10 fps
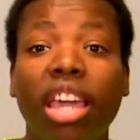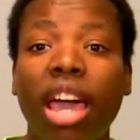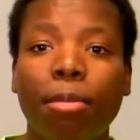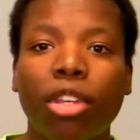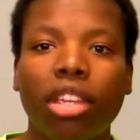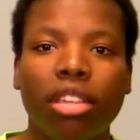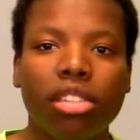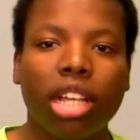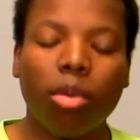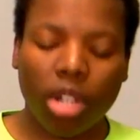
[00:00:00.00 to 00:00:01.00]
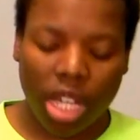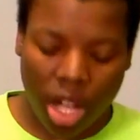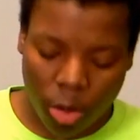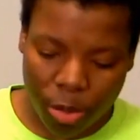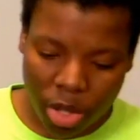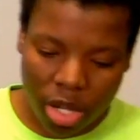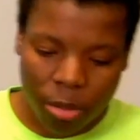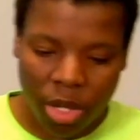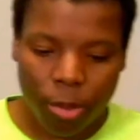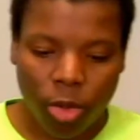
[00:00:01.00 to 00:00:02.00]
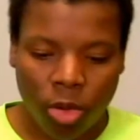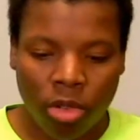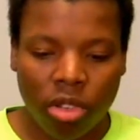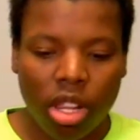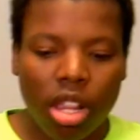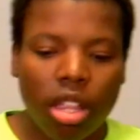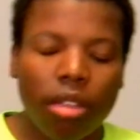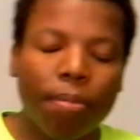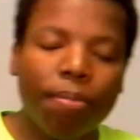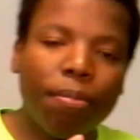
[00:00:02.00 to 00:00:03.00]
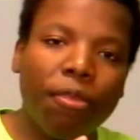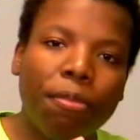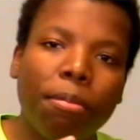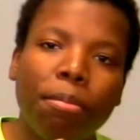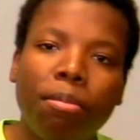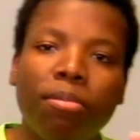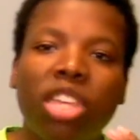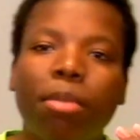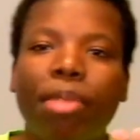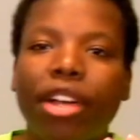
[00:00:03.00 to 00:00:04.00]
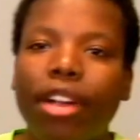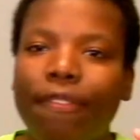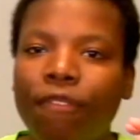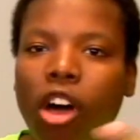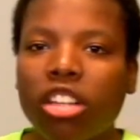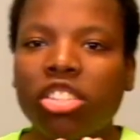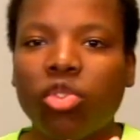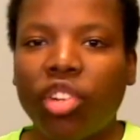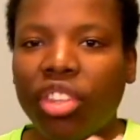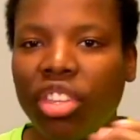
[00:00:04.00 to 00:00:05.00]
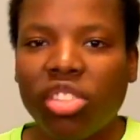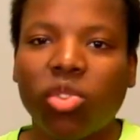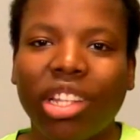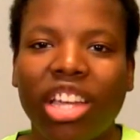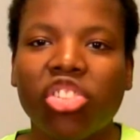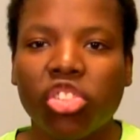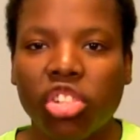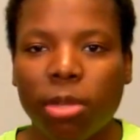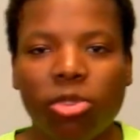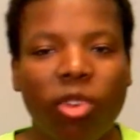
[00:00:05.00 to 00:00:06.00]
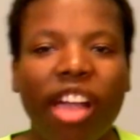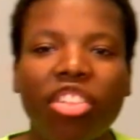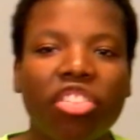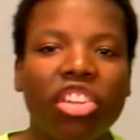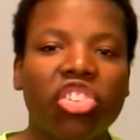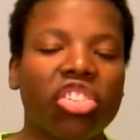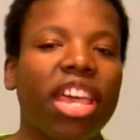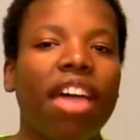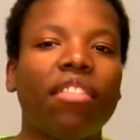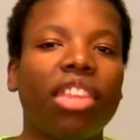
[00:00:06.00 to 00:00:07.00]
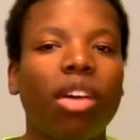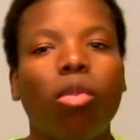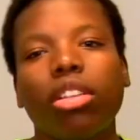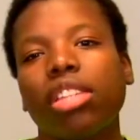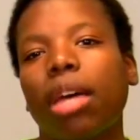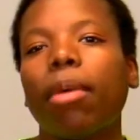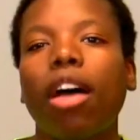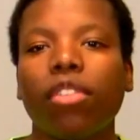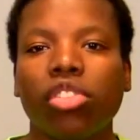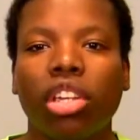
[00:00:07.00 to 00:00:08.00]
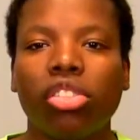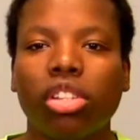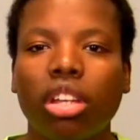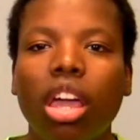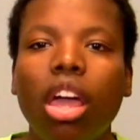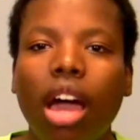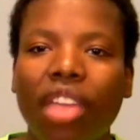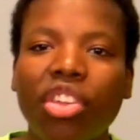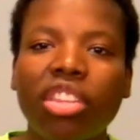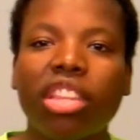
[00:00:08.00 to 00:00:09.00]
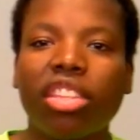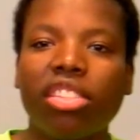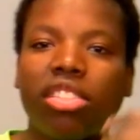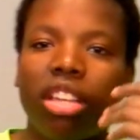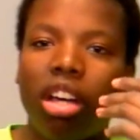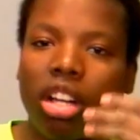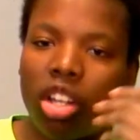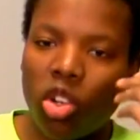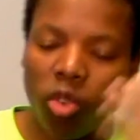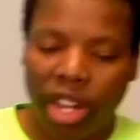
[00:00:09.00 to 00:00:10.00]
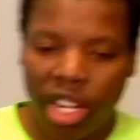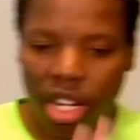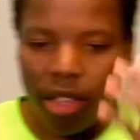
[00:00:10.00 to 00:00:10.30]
happen is I want to help people get better at fostering these relationships rather than just having that one-time conversation. I think that this is a great